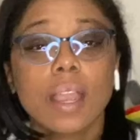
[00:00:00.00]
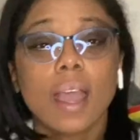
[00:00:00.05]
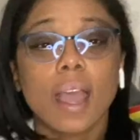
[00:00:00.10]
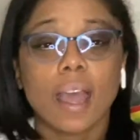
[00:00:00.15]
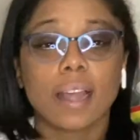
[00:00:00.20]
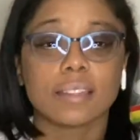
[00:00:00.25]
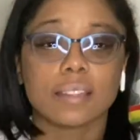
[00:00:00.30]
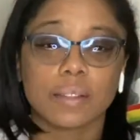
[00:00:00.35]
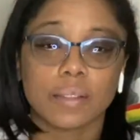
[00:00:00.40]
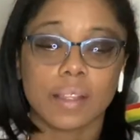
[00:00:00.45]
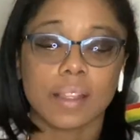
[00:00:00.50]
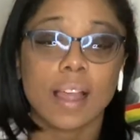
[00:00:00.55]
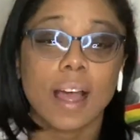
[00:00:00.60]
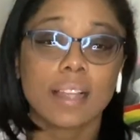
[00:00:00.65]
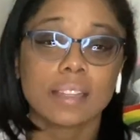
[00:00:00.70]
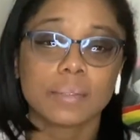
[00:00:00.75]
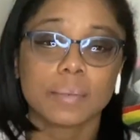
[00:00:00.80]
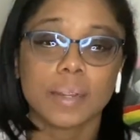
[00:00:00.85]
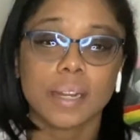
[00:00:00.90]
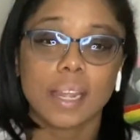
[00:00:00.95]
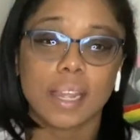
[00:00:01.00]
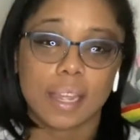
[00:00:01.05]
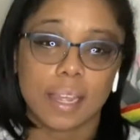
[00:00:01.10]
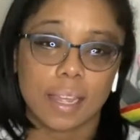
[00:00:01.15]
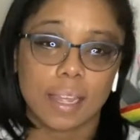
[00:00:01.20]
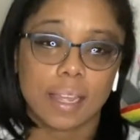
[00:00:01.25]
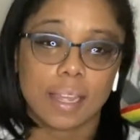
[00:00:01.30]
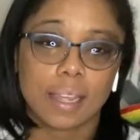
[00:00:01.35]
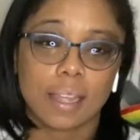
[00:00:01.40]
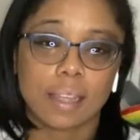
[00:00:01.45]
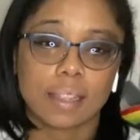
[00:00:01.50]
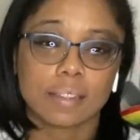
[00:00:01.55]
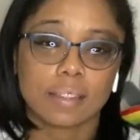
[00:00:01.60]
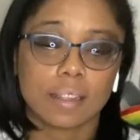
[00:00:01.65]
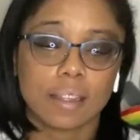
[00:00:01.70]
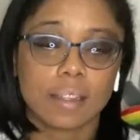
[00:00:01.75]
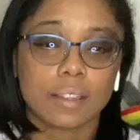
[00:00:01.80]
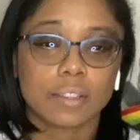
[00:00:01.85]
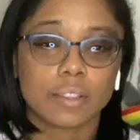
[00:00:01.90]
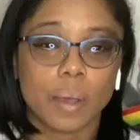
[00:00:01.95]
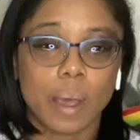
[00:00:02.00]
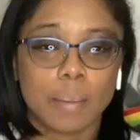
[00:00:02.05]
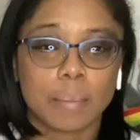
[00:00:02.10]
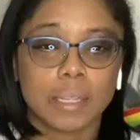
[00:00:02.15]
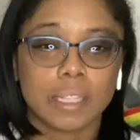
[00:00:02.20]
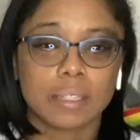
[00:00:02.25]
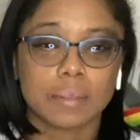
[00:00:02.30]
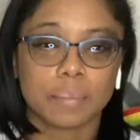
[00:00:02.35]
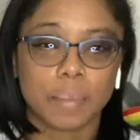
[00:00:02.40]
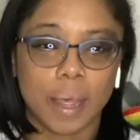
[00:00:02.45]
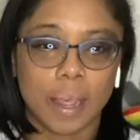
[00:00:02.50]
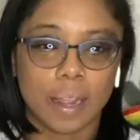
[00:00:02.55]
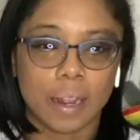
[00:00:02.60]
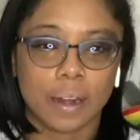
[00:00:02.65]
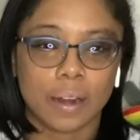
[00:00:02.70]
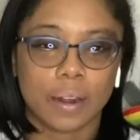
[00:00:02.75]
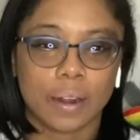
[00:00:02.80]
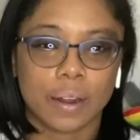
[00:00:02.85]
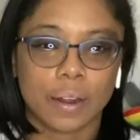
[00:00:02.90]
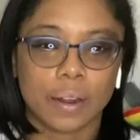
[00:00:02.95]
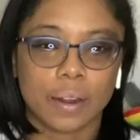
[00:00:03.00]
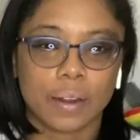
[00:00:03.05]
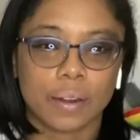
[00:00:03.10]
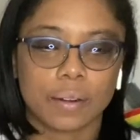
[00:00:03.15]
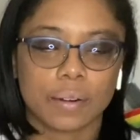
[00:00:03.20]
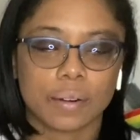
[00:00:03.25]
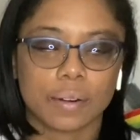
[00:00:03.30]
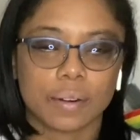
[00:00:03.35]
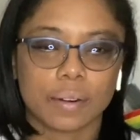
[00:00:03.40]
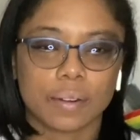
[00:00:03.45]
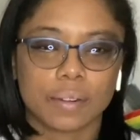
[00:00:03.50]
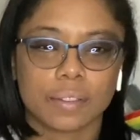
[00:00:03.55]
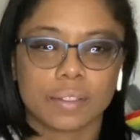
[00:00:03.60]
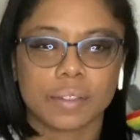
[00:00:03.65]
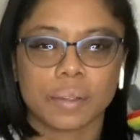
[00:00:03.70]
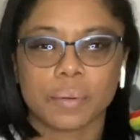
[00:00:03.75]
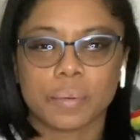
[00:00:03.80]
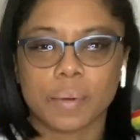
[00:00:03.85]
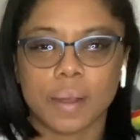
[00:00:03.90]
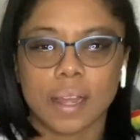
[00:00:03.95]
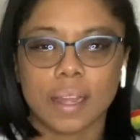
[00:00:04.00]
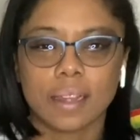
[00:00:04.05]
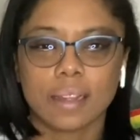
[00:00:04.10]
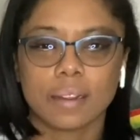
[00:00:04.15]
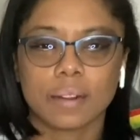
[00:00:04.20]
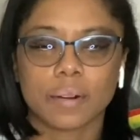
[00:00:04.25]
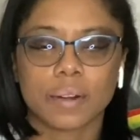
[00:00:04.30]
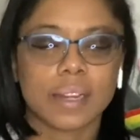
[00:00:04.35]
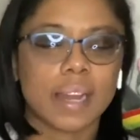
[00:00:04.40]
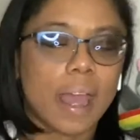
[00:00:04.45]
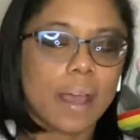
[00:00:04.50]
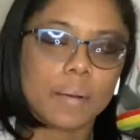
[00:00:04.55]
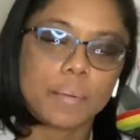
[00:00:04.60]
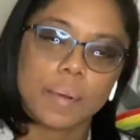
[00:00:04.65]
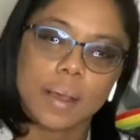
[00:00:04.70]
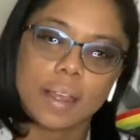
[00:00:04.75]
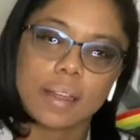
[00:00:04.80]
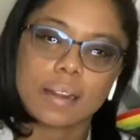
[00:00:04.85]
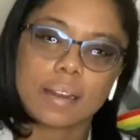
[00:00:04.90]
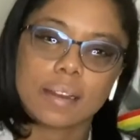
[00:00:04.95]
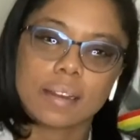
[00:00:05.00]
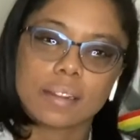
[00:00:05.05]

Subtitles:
And so the last one is So I'm a Spider, So What? Or Now What?